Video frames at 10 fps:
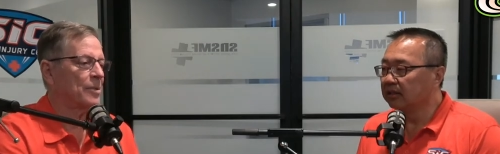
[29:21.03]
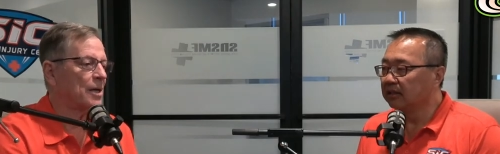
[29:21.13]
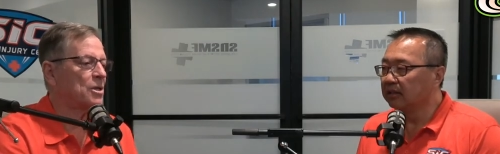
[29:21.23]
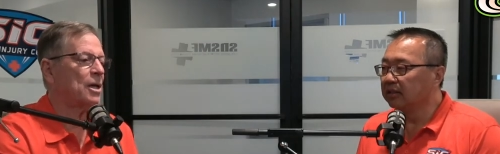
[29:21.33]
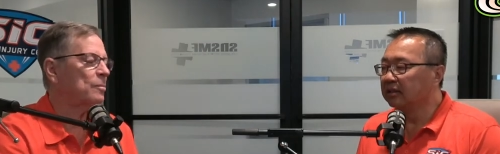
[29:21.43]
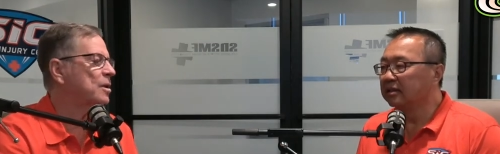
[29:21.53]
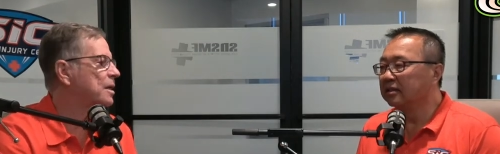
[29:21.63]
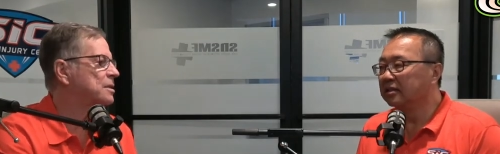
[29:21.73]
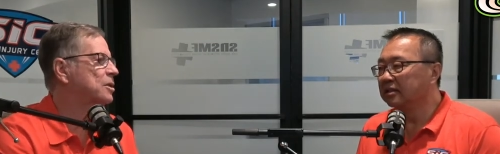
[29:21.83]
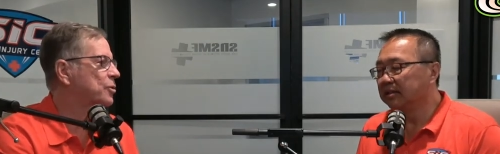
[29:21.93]
Speaker 1: a team that
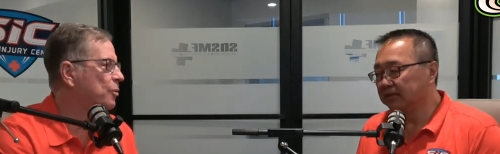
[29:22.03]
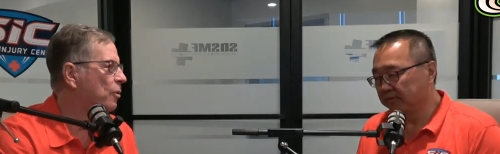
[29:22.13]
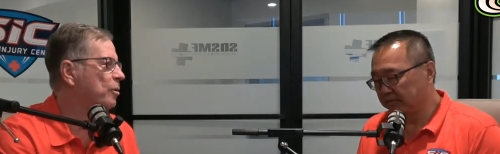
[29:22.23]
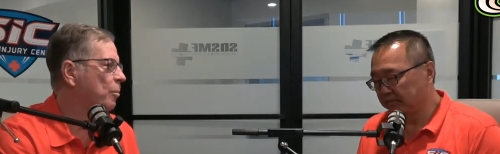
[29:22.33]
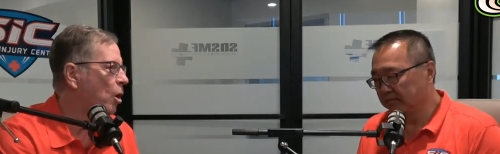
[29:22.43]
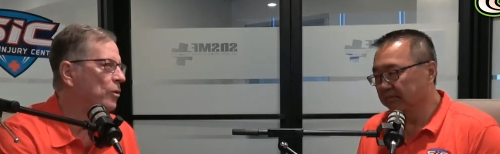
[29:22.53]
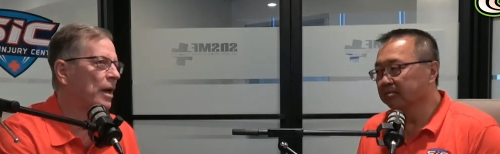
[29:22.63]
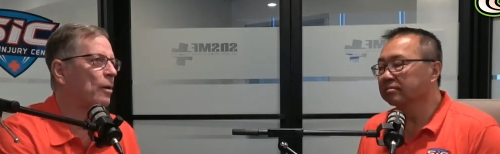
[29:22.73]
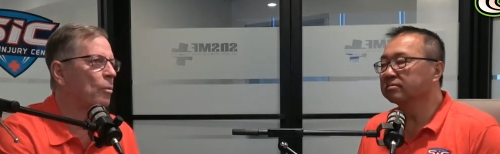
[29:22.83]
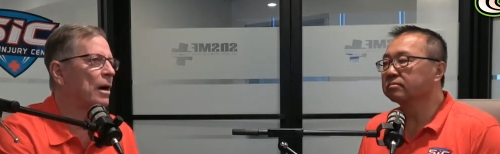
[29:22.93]
doesn't throw the ball
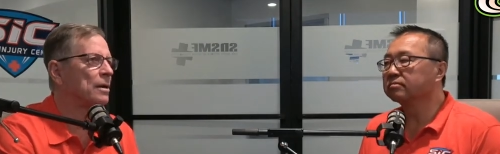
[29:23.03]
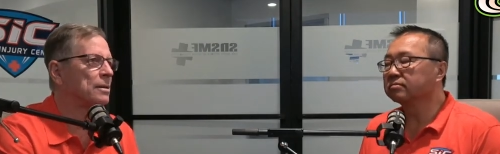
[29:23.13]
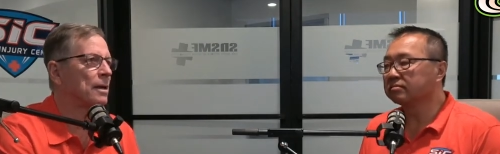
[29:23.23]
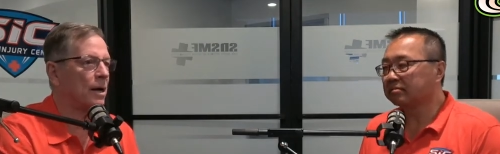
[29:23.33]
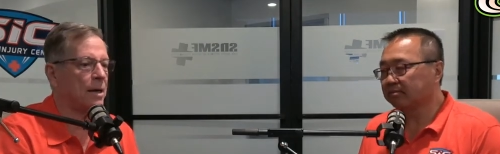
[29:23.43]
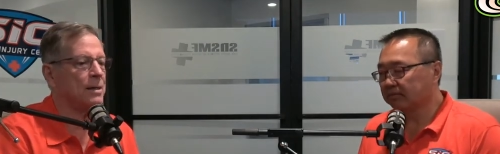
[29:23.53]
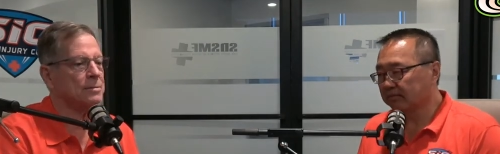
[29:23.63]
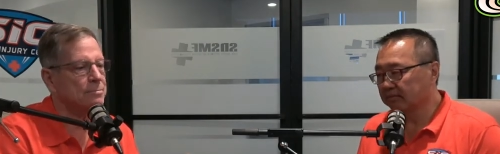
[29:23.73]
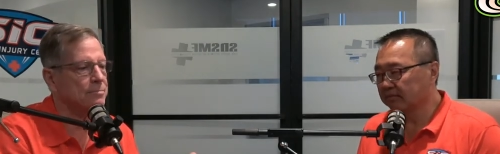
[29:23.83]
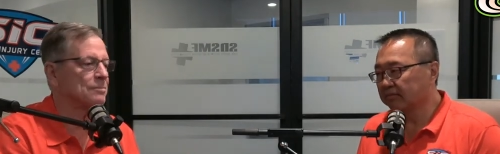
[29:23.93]
that well.
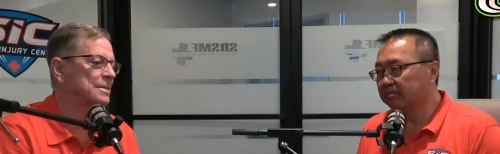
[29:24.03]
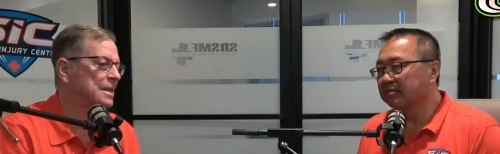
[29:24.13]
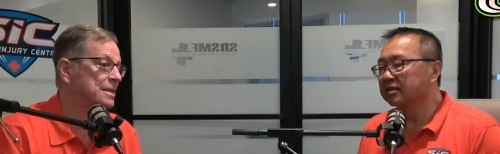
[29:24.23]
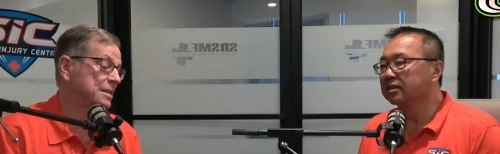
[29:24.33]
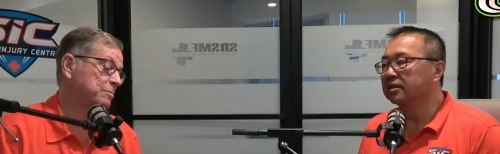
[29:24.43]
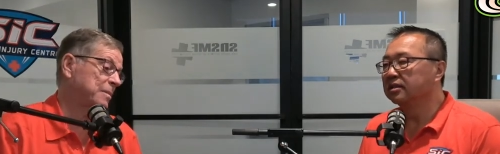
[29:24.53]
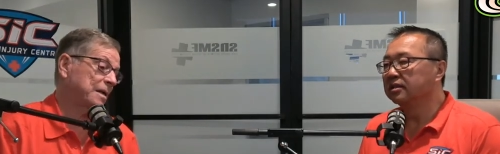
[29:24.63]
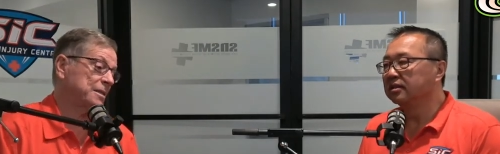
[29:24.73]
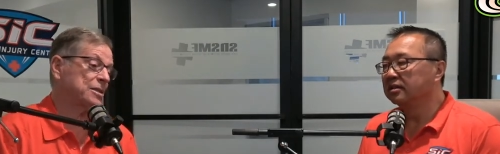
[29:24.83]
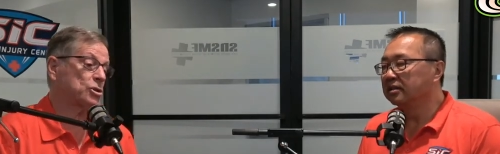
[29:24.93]
Uh, it's
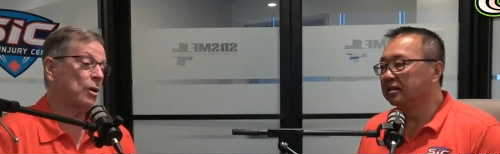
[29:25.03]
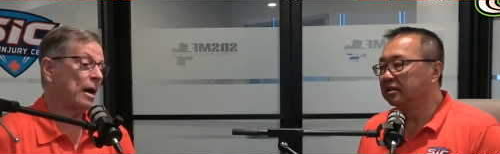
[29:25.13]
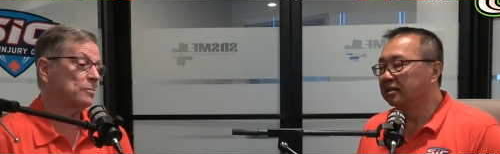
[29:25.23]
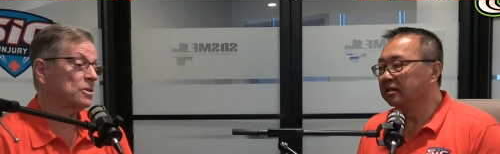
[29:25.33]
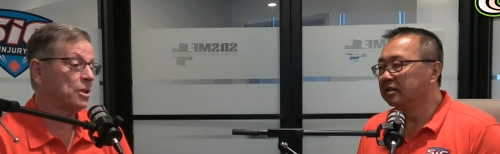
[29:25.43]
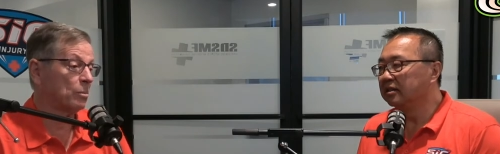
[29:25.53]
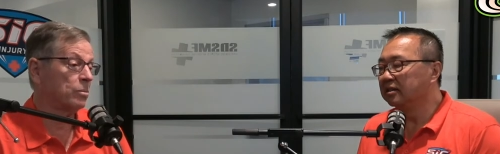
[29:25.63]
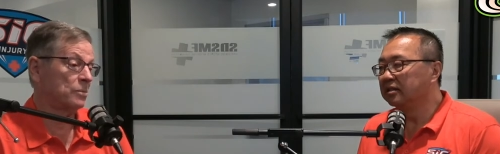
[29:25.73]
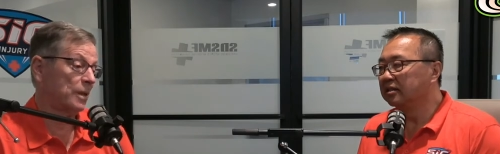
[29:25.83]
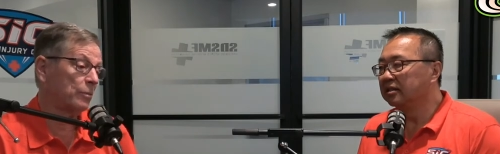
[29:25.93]
just so happens
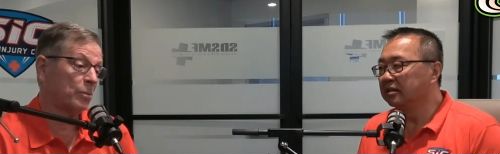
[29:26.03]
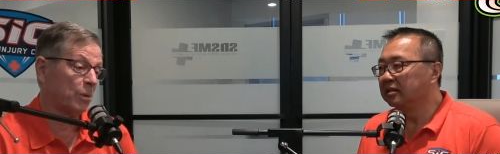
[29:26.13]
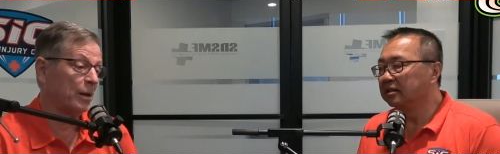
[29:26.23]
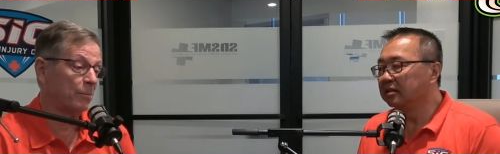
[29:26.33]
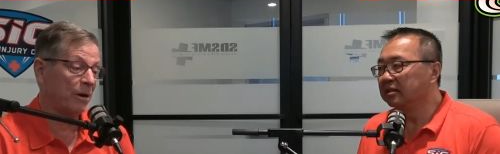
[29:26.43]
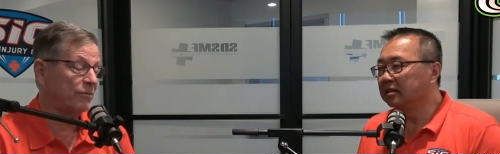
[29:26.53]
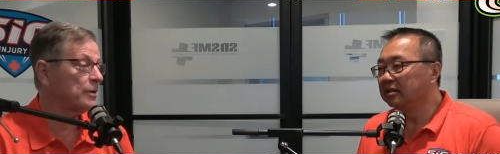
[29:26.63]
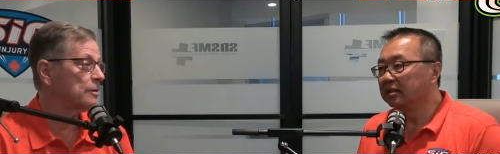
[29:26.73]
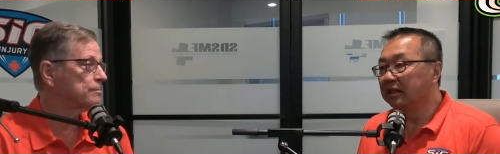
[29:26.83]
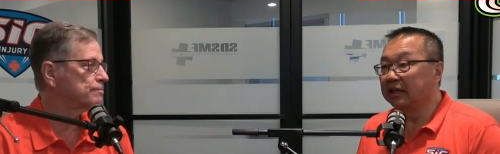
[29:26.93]
they were playing
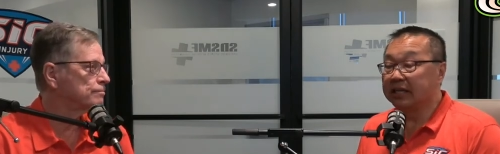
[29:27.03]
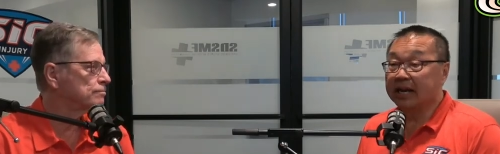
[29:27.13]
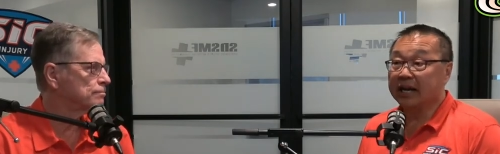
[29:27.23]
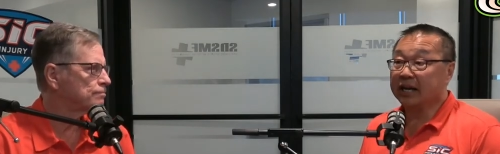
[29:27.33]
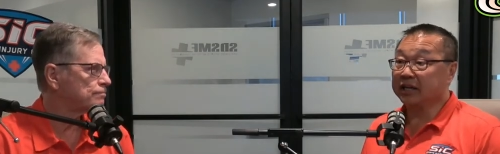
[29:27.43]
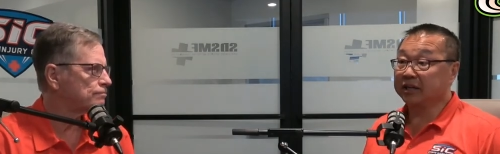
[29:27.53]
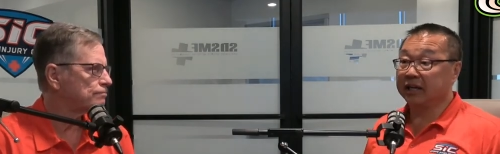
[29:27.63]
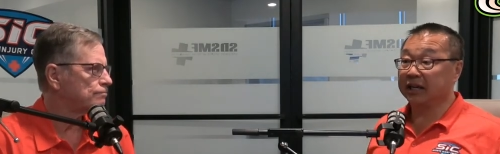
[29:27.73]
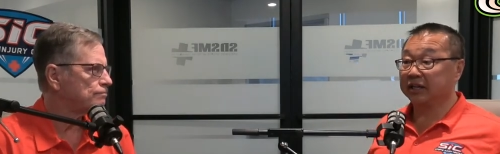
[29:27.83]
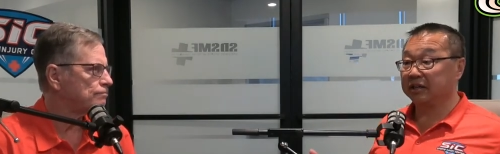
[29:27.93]
Buffalo.
Speaker 2: Yeah, and
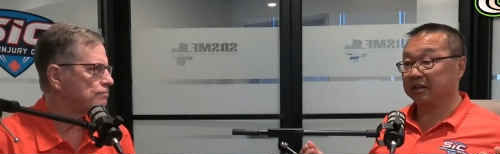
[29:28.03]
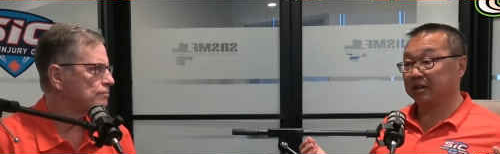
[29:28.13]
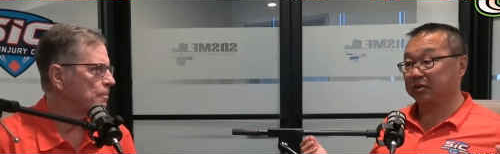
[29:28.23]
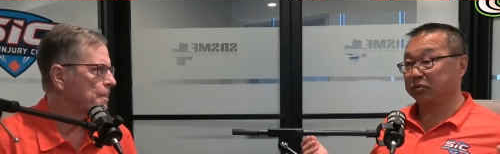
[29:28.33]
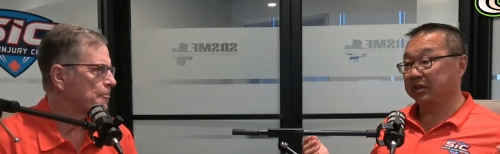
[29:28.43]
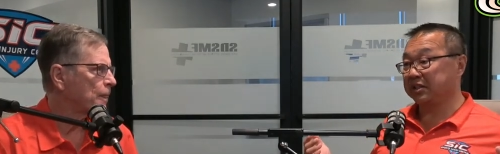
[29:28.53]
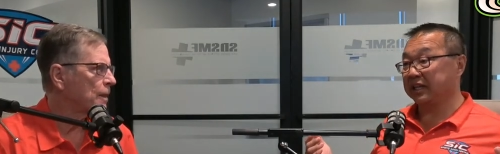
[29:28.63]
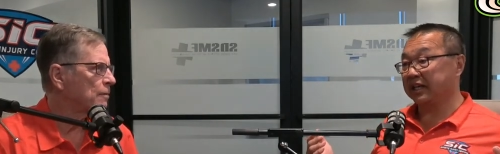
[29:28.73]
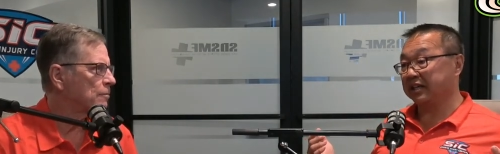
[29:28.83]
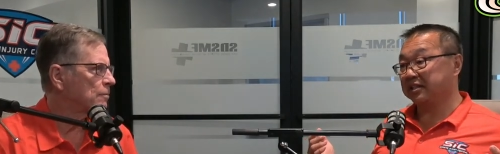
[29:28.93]
and as we
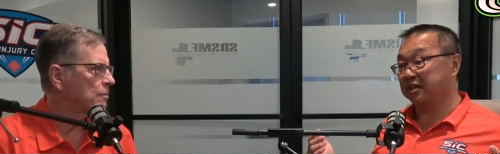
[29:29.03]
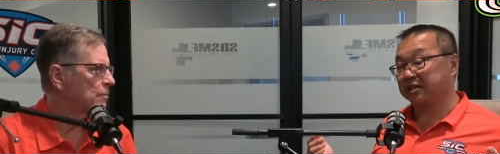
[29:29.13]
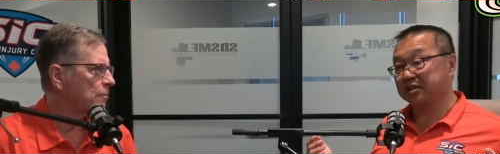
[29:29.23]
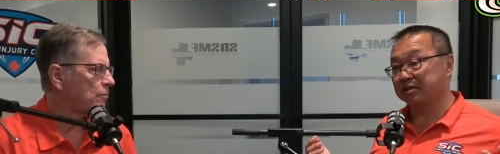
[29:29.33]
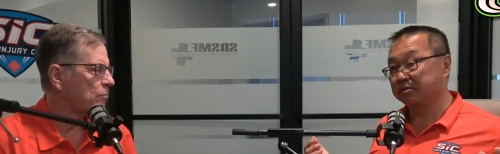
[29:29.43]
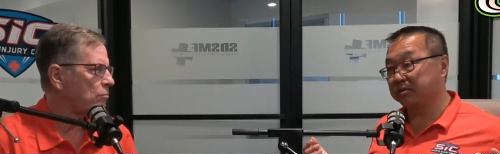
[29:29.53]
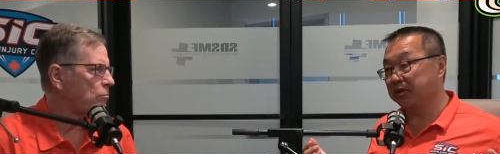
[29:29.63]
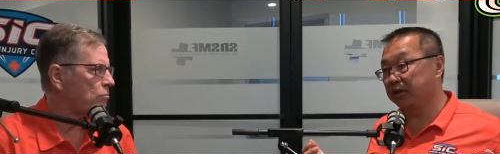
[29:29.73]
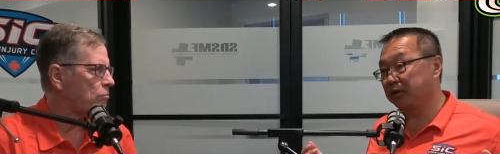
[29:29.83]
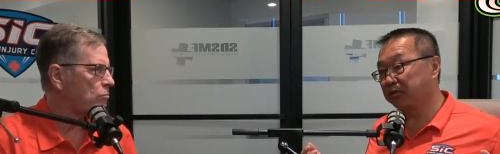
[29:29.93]
say is also
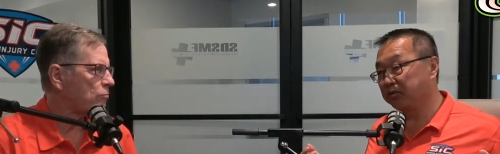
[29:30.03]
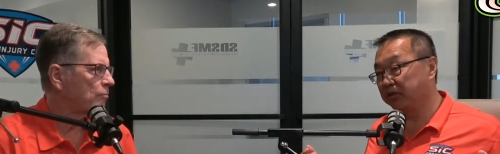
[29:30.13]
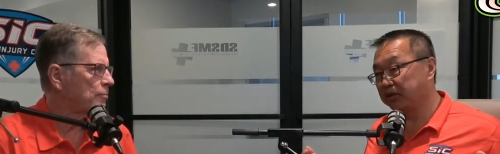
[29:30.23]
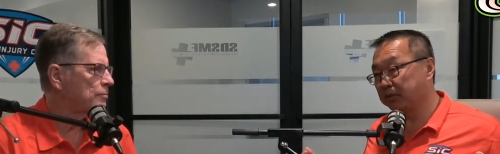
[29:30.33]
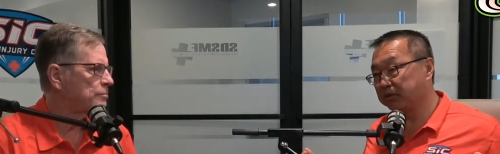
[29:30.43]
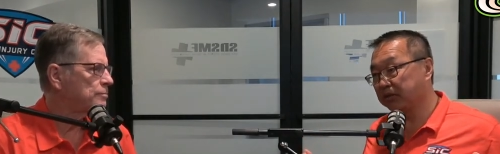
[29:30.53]
you know in terms of